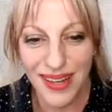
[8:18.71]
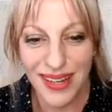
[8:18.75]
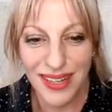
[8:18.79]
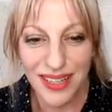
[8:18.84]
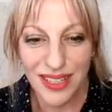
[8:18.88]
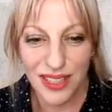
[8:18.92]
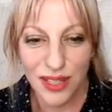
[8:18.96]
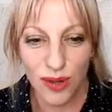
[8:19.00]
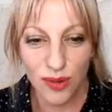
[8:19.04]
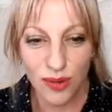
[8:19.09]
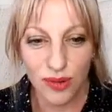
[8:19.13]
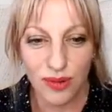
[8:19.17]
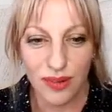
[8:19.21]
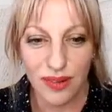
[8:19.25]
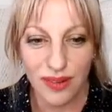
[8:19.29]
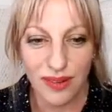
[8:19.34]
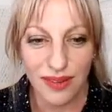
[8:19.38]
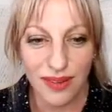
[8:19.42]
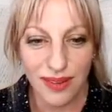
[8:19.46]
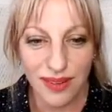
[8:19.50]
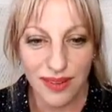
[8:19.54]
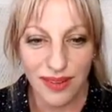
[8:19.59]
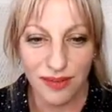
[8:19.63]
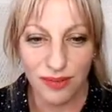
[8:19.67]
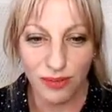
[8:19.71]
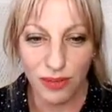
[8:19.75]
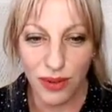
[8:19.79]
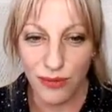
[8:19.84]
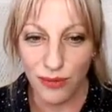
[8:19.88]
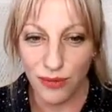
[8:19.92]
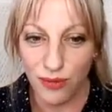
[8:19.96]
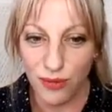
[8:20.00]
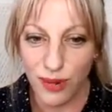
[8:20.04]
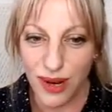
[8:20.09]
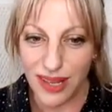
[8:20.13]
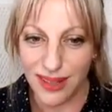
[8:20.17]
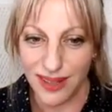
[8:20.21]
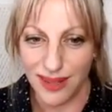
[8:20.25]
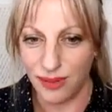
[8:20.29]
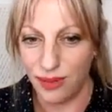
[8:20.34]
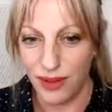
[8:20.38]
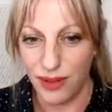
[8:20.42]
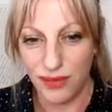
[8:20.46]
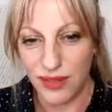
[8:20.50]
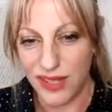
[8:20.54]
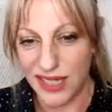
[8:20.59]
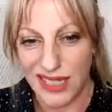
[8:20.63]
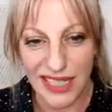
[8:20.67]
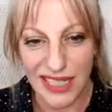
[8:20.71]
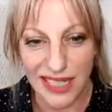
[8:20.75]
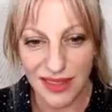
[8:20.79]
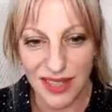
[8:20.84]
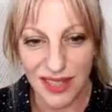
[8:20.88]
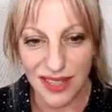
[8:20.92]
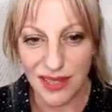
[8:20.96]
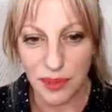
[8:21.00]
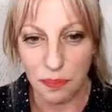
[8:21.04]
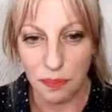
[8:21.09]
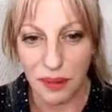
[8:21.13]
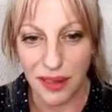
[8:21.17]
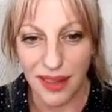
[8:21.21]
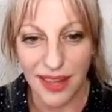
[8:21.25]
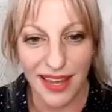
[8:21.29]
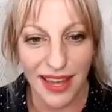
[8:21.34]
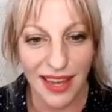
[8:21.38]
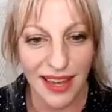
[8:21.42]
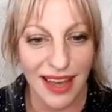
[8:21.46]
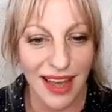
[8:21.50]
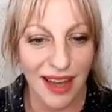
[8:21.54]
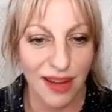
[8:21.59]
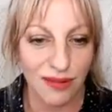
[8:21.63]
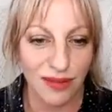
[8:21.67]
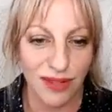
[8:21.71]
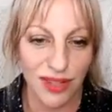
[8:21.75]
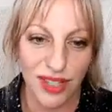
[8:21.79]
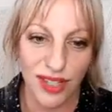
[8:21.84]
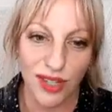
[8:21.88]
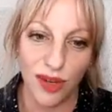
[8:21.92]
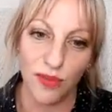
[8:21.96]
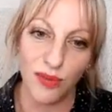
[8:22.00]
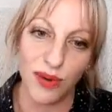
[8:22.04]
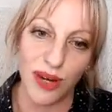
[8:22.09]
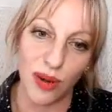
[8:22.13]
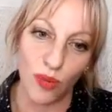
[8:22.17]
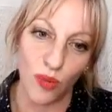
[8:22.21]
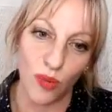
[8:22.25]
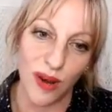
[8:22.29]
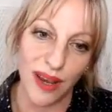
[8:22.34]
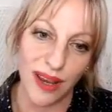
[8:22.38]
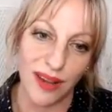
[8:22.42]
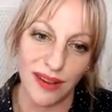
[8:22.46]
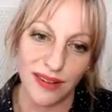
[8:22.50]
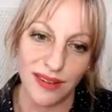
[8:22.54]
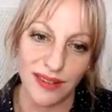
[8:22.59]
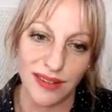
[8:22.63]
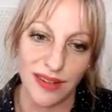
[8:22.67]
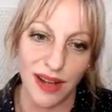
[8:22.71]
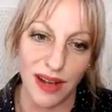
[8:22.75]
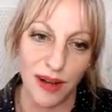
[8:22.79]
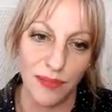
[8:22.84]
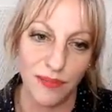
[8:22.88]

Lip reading: so we've seen this playing out in so many ways.